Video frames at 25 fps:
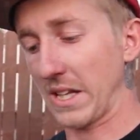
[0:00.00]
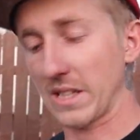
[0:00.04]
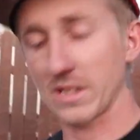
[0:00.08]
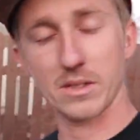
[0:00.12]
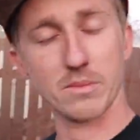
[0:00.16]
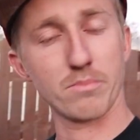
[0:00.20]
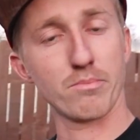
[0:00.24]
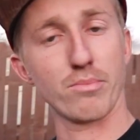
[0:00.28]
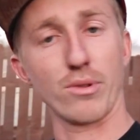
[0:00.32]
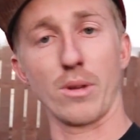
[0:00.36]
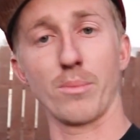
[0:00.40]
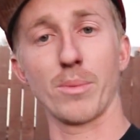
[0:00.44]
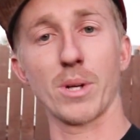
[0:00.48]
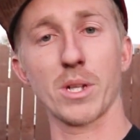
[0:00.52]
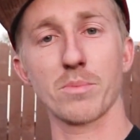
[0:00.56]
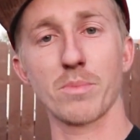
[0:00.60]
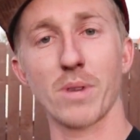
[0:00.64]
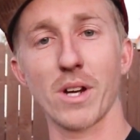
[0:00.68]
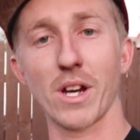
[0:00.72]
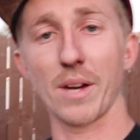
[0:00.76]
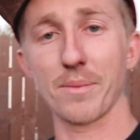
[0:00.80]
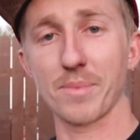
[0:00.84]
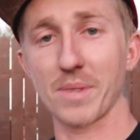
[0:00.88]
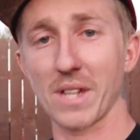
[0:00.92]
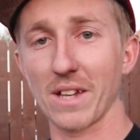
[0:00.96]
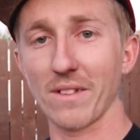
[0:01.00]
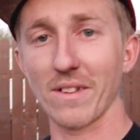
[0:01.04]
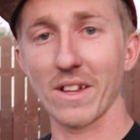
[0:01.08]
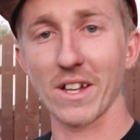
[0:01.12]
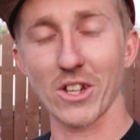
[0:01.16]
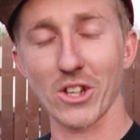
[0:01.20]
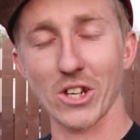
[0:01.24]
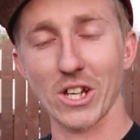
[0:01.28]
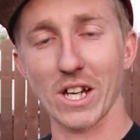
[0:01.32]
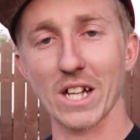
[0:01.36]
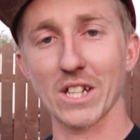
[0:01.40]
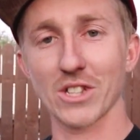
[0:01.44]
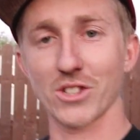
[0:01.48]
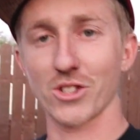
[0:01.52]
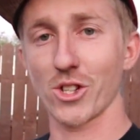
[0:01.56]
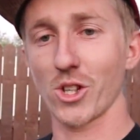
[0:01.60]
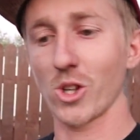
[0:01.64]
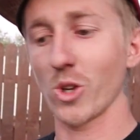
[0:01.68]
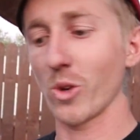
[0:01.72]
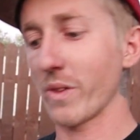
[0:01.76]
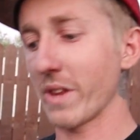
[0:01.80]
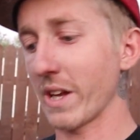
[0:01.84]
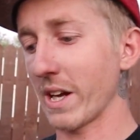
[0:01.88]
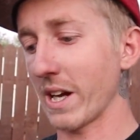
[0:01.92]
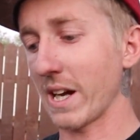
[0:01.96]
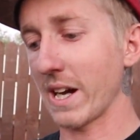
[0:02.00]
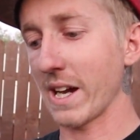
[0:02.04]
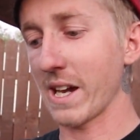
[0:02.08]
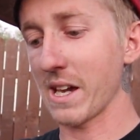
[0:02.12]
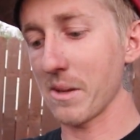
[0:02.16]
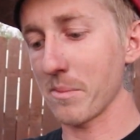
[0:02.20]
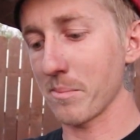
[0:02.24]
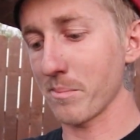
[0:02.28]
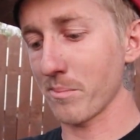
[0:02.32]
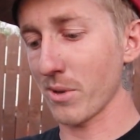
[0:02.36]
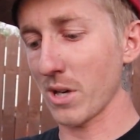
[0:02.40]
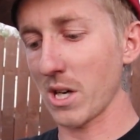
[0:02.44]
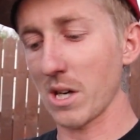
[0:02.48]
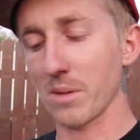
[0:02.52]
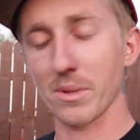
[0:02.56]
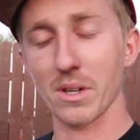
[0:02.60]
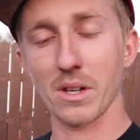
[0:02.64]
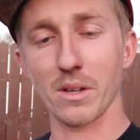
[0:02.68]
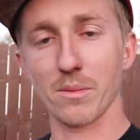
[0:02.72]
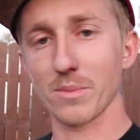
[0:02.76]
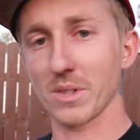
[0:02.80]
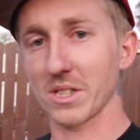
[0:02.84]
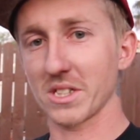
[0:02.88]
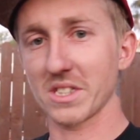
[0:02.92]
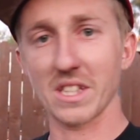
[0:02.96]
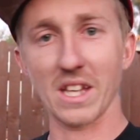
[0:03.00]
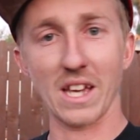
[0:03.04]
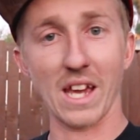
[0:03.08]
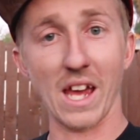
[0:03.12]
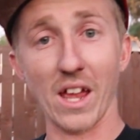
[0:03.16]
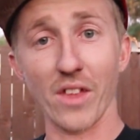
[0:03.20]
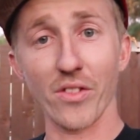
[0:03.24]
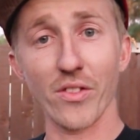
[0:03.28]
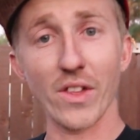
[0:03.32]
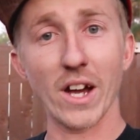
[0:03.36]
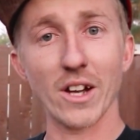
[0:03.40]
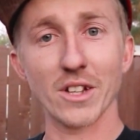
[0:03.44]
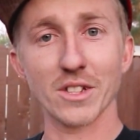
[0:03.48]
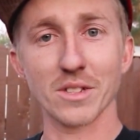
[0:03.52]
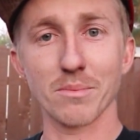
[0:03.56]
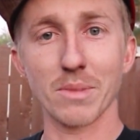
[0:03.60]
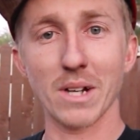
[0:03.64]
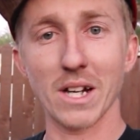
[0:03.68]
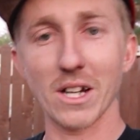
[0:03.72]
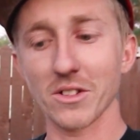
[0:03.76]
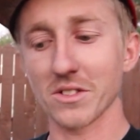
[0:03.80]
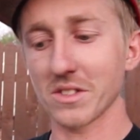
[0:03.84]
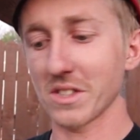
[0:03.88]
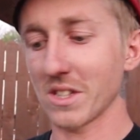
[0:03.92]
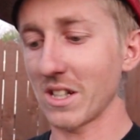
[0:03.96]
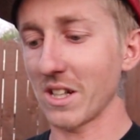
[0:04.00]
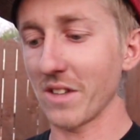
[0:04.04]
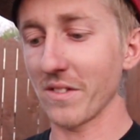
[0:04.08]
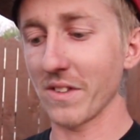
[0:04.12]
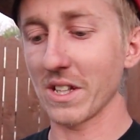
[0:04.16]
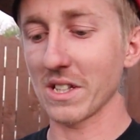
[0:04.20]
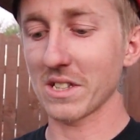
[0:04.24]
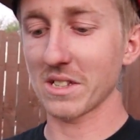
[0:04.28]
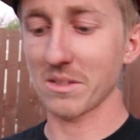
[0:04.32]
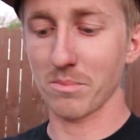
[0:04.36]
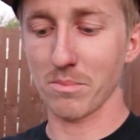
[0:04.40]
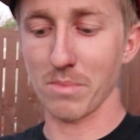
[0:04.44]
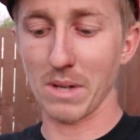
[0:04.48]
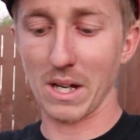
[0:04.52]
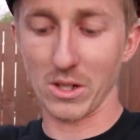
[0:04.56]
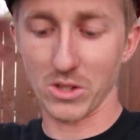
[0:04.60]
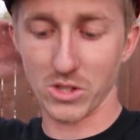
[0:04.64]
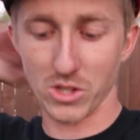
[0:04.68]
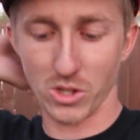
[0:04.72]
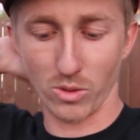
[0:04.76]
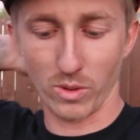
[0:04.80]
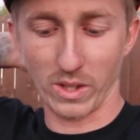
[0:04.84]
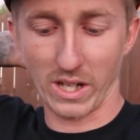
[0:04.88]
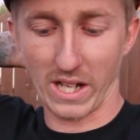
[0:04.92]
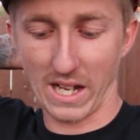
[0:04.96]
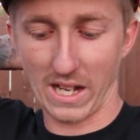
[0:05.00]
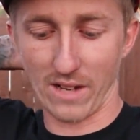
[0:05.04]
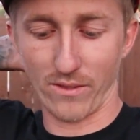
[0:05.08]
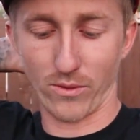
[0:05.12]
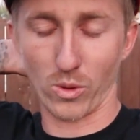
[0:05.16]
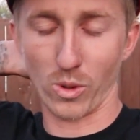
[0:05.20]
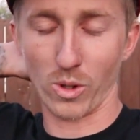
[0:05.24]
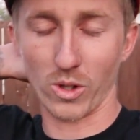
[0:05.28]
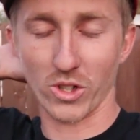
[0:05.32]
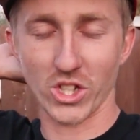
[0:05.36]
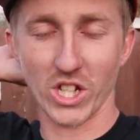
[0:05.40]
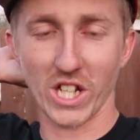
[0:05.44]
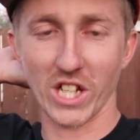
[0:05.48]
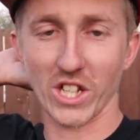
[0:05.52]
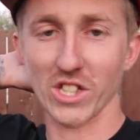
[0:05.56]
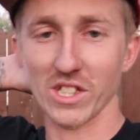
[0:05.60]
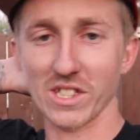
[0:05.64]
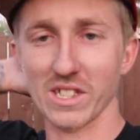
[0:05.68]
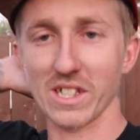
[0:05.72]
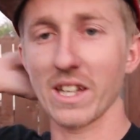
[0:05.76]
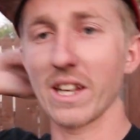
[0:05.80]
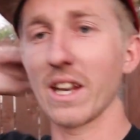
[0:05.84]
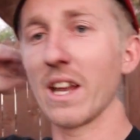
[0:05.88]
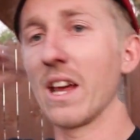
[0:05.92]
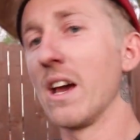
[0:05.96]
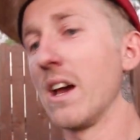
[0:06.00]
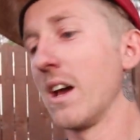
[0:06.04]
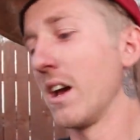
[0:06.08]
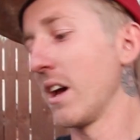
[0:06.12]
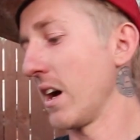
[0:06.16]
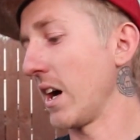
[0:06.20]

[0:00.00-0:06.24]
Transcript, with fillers: that's pretty much my update. Letting you guys know that I am probably, let's say 8,000 miles in on this, about two and a half oil changes in.